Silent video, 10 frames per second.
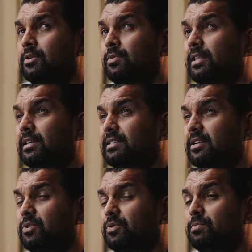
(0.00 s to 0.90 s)
I realized that
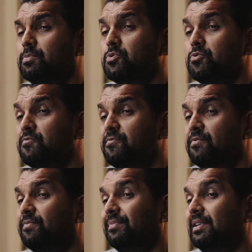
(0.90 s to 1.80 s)
I couldn't move,
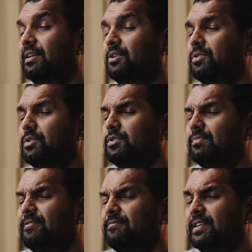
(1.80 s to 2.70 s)
and I couldn't use
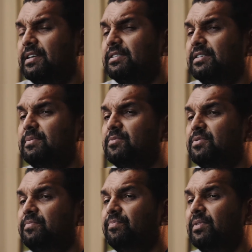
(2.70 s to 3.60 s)
my fingers
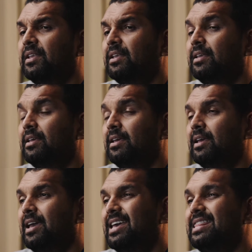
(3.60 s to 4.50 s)
anymore.
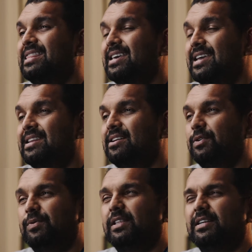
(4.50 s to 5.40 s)
And then I
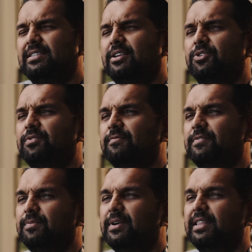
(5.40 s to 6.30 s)
realized that I couldn't feel my